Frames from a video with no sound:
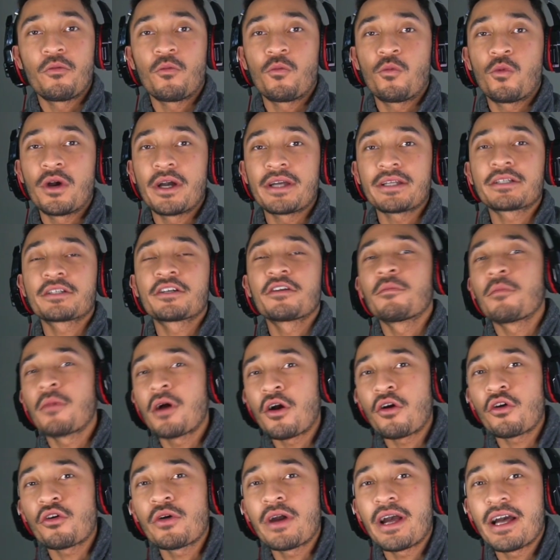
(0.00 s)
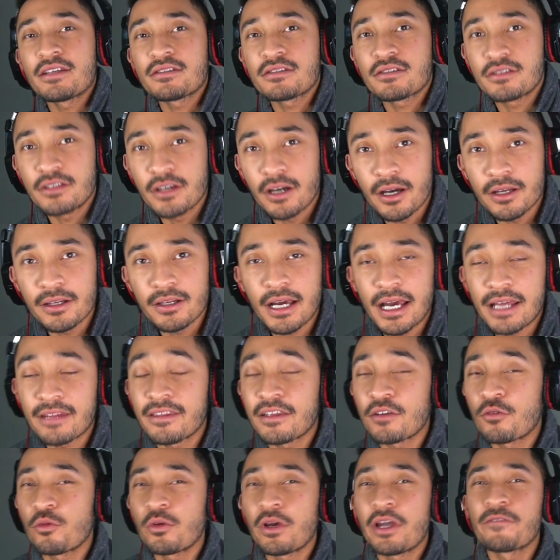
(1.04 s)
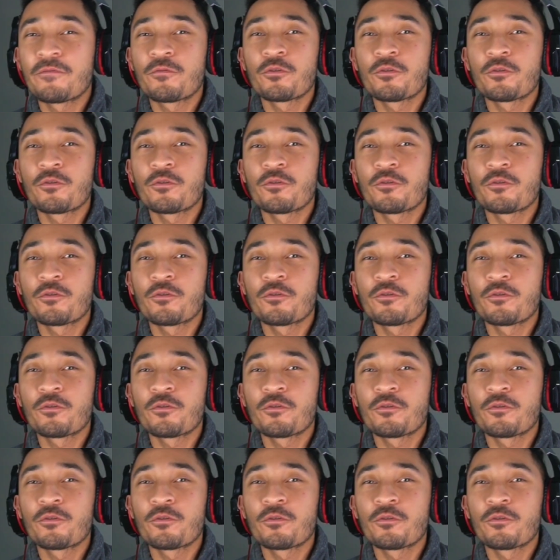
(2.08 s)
what Kamaru has done, I think